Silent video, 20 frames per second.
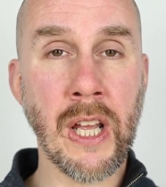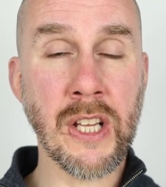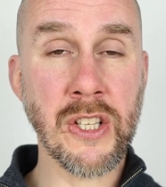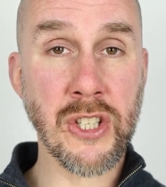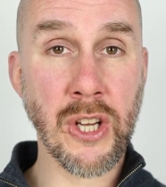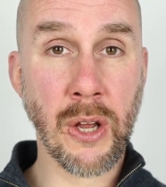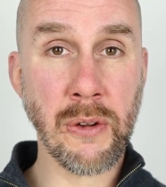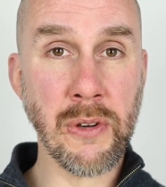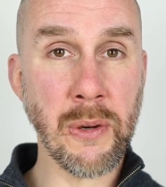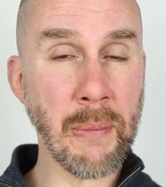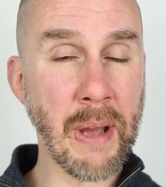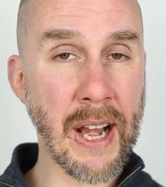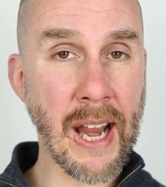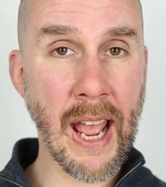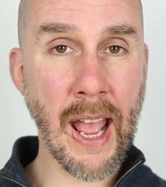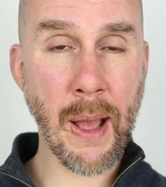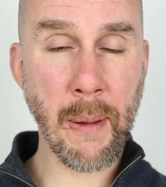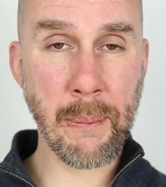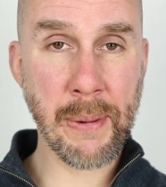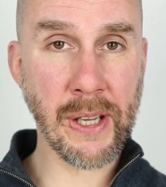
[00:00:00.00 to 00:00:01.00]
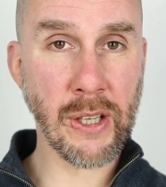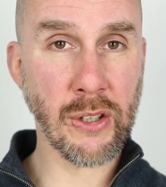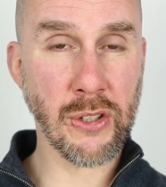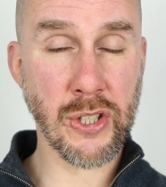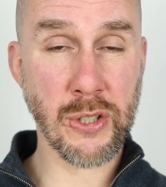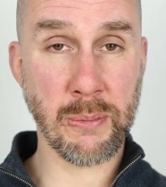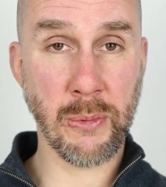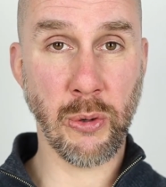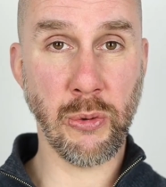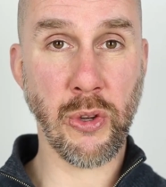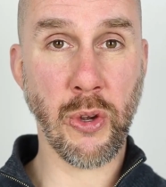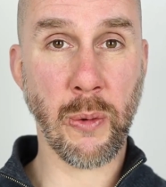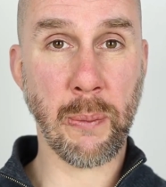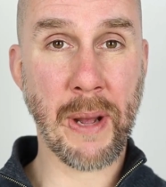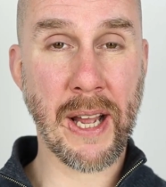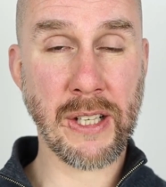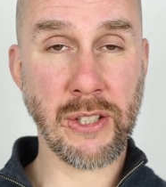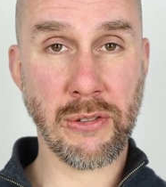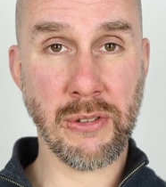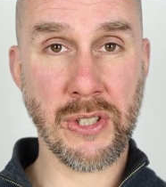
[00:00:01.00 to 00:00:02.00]
So no matter how big or small your
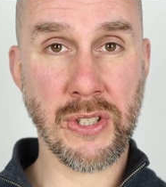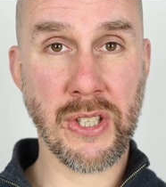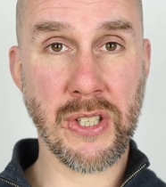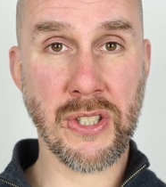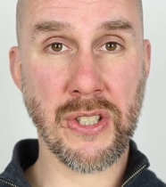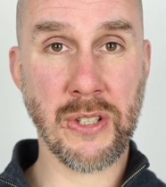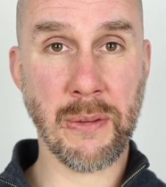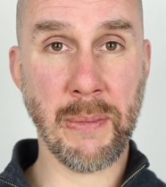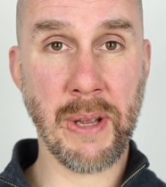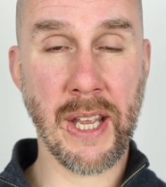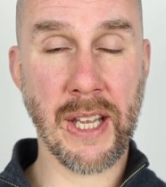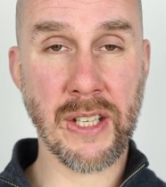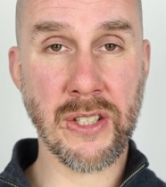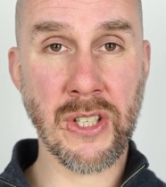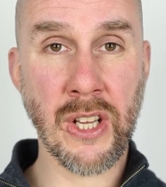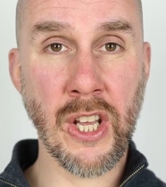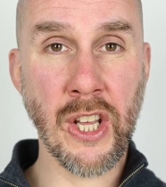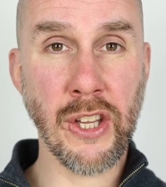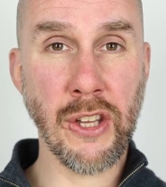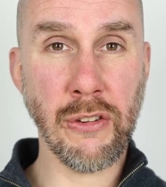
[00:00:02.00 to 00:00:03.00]
battery system is,